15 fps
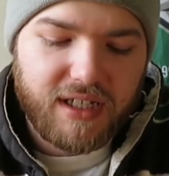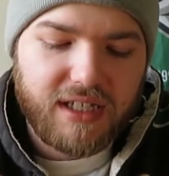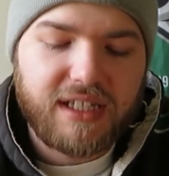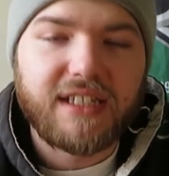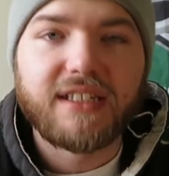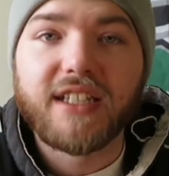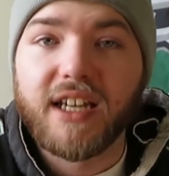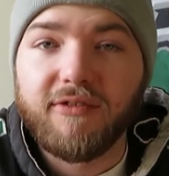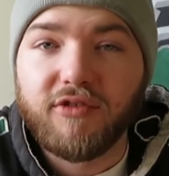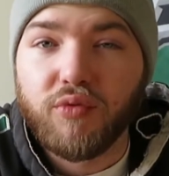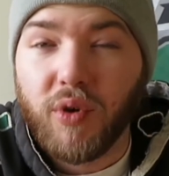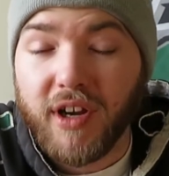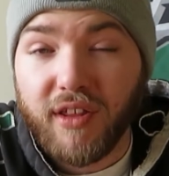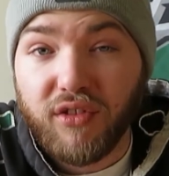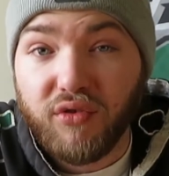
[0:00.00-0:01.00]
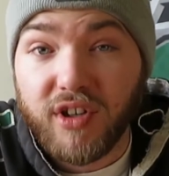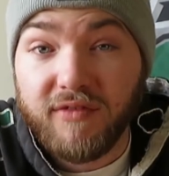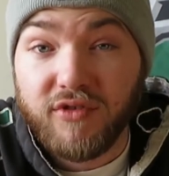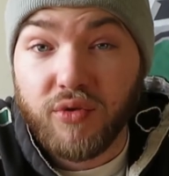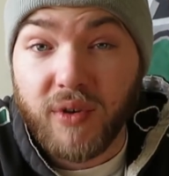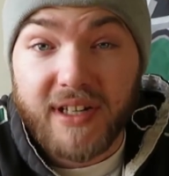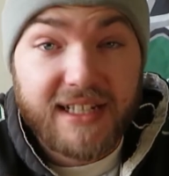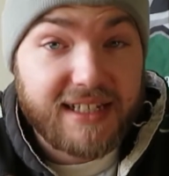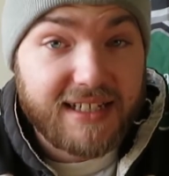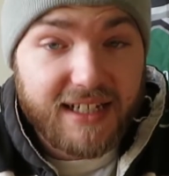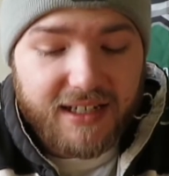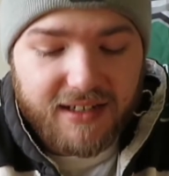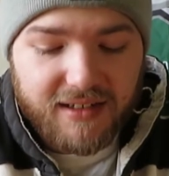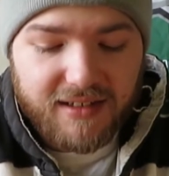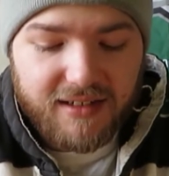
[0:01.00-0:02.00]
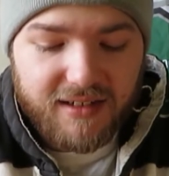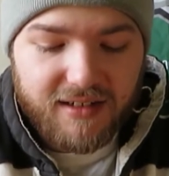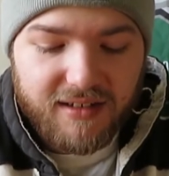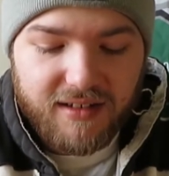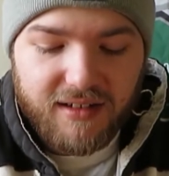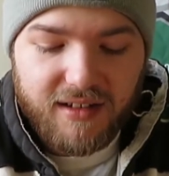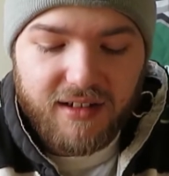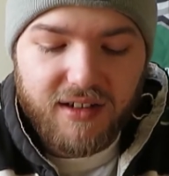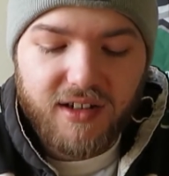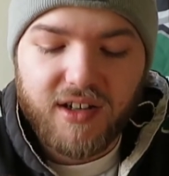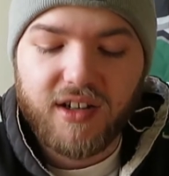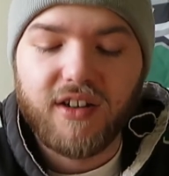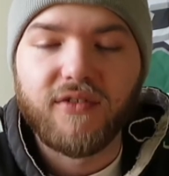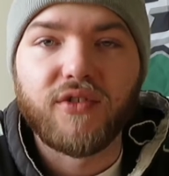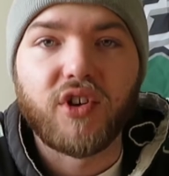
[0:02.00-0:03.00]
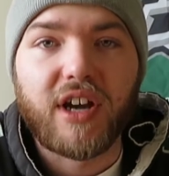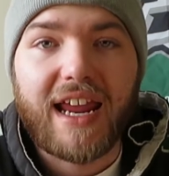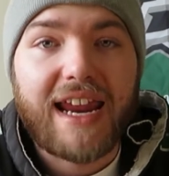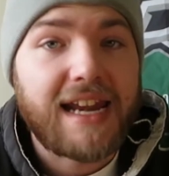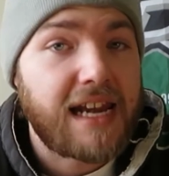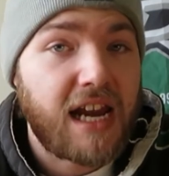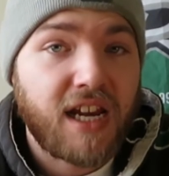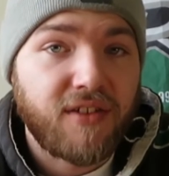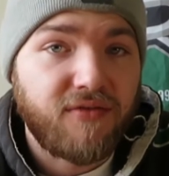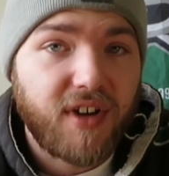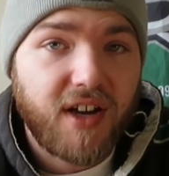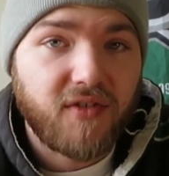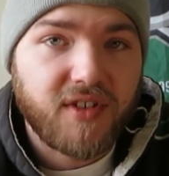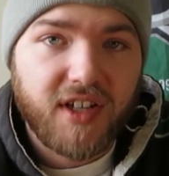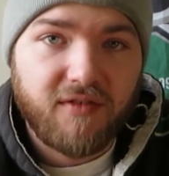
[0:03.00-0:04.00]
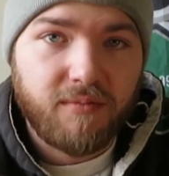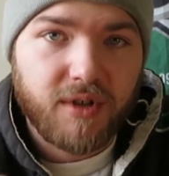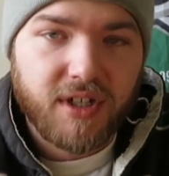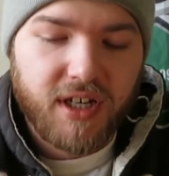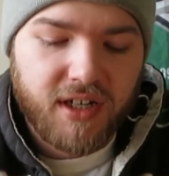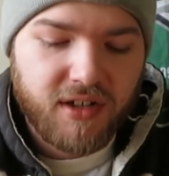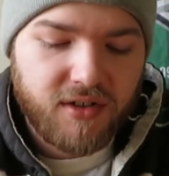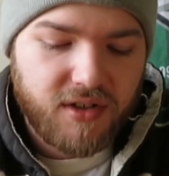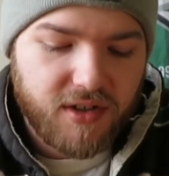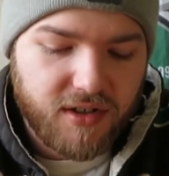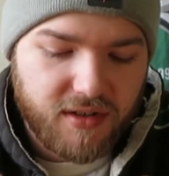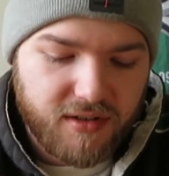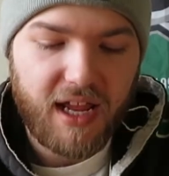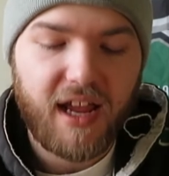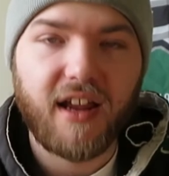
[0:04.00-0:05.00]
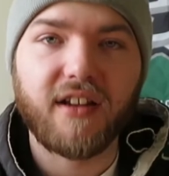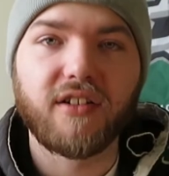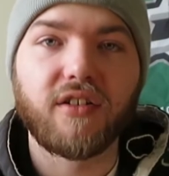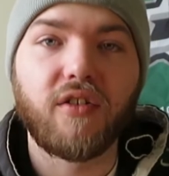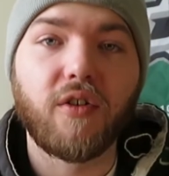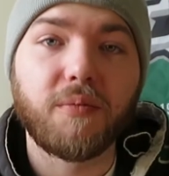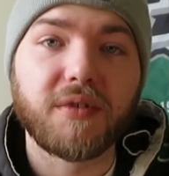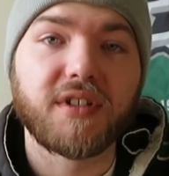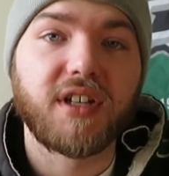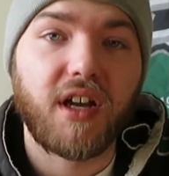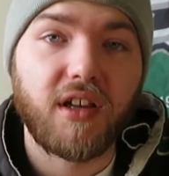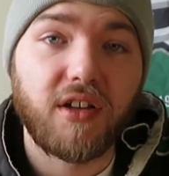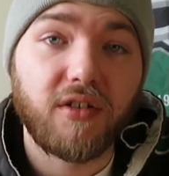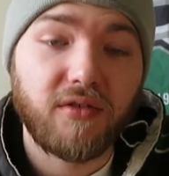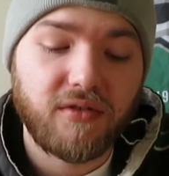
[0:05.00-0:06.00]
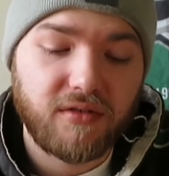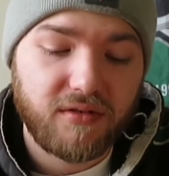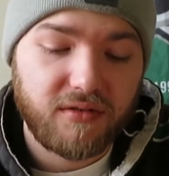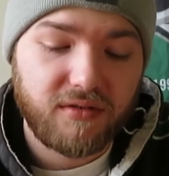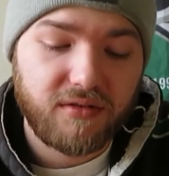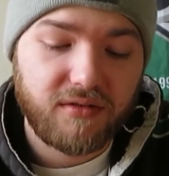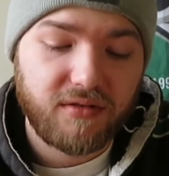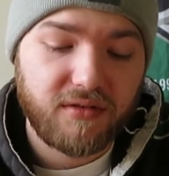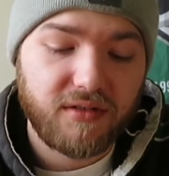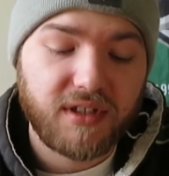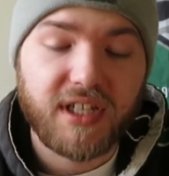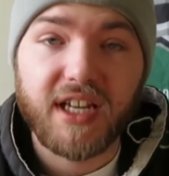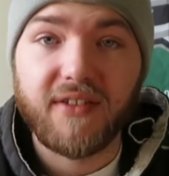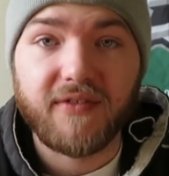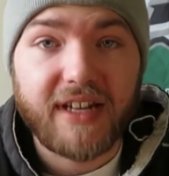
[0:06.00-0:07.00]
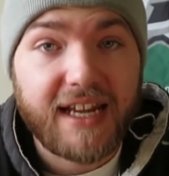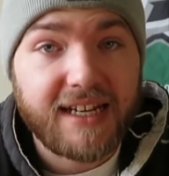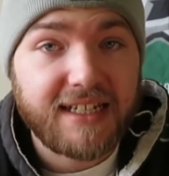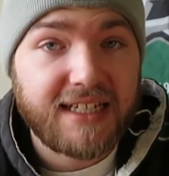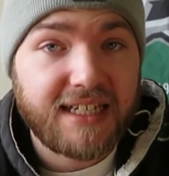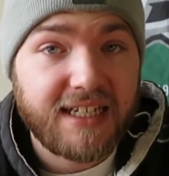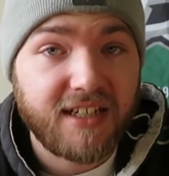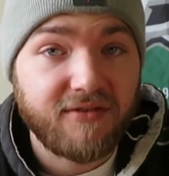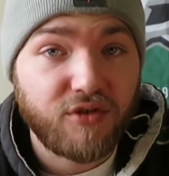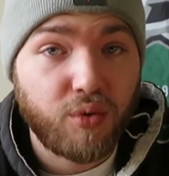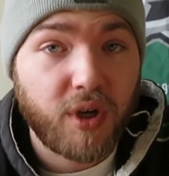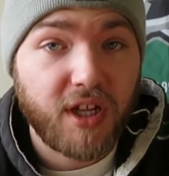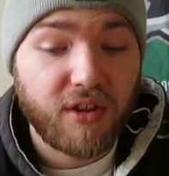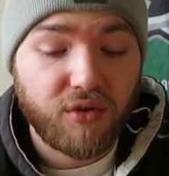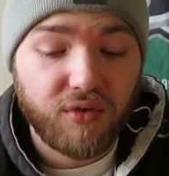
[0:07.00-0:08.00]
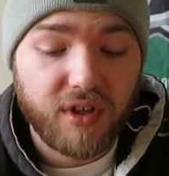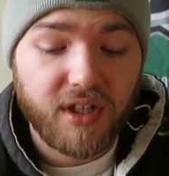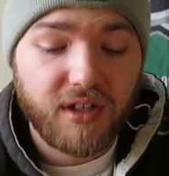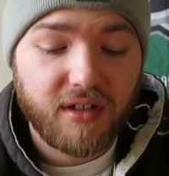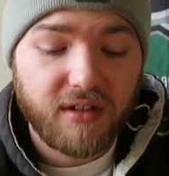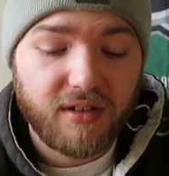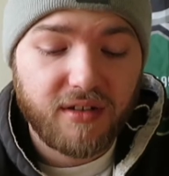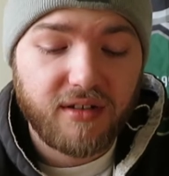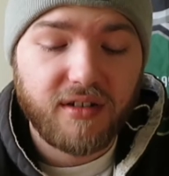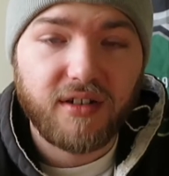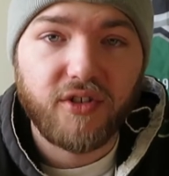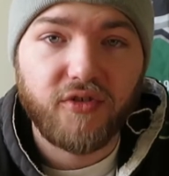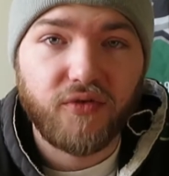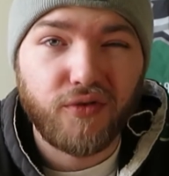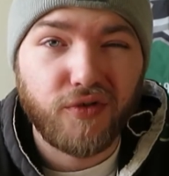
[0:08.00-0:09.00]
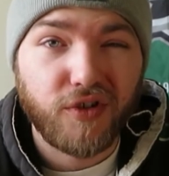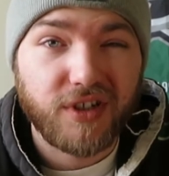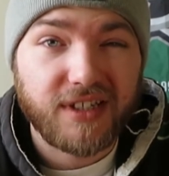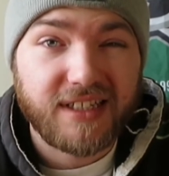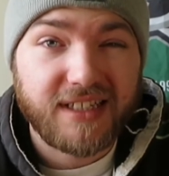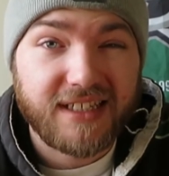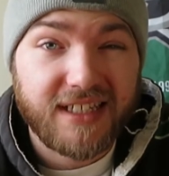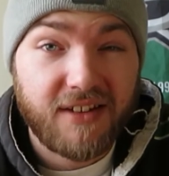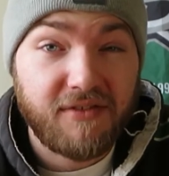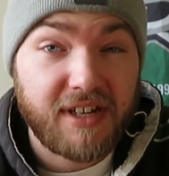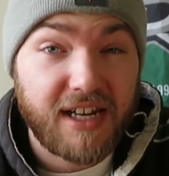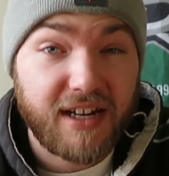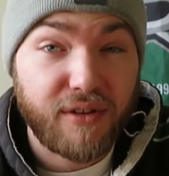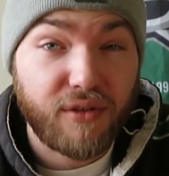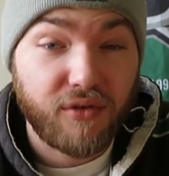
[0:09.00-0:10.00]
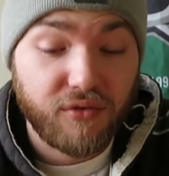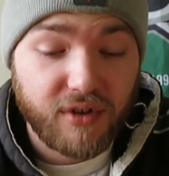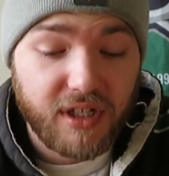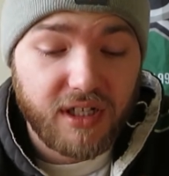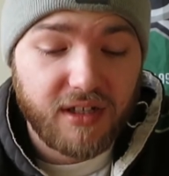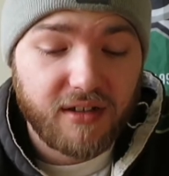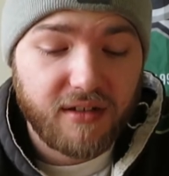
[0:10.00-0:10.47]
He saved 23 of 26 for an .885 save percentage, and Korpisalo saved 18 of 23 for a .783.